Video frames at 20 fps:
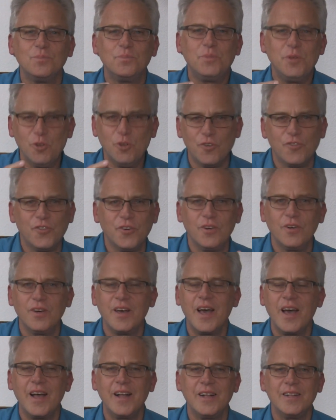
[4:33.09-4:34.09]
beautiful
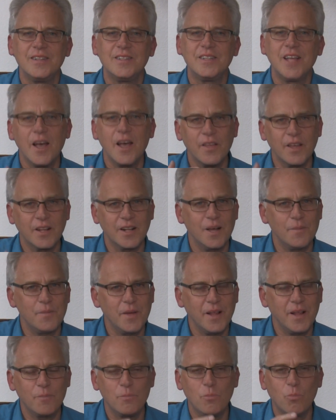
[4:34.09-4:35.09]
and telling them
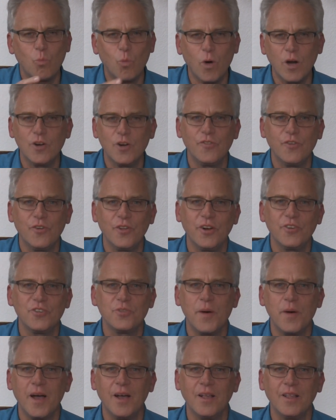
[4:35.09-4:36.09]
how wonderful their
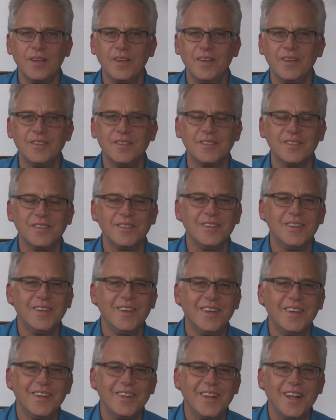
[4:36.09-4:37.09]
smile is. And
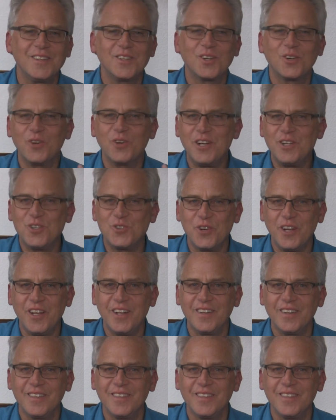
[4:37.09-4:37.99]
that's a great treat.